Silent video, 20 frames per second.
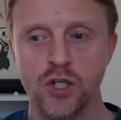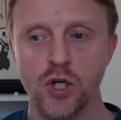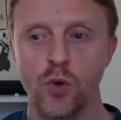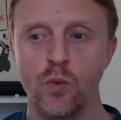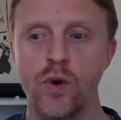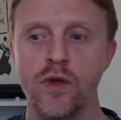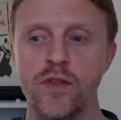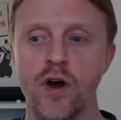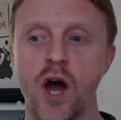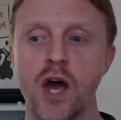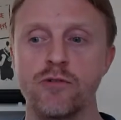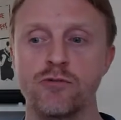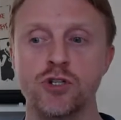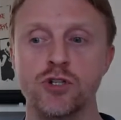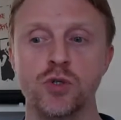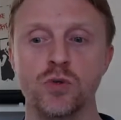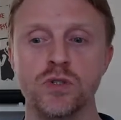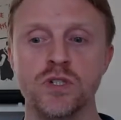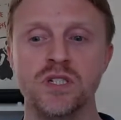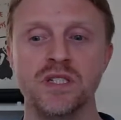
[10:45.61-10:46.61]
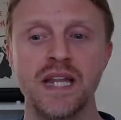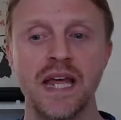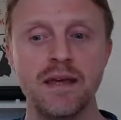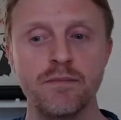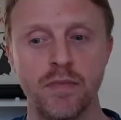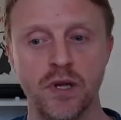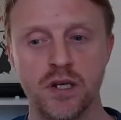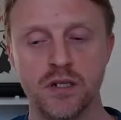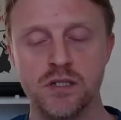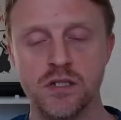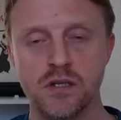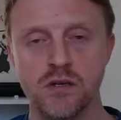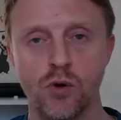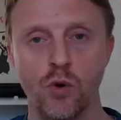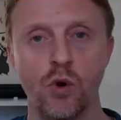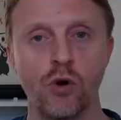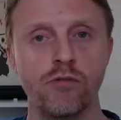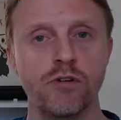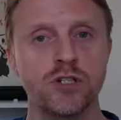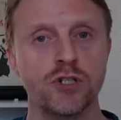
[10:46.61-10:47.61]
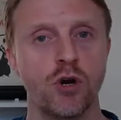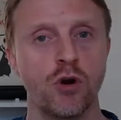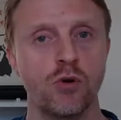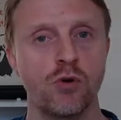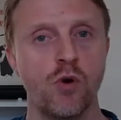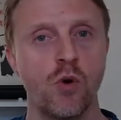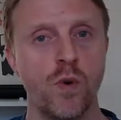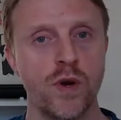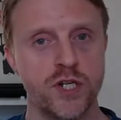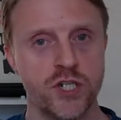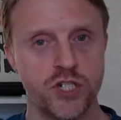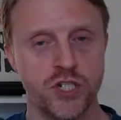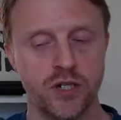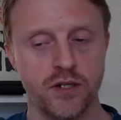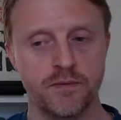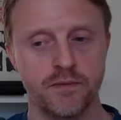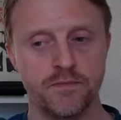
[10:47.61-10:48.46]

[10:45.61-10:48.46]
with either a short statement or a rhetorical question?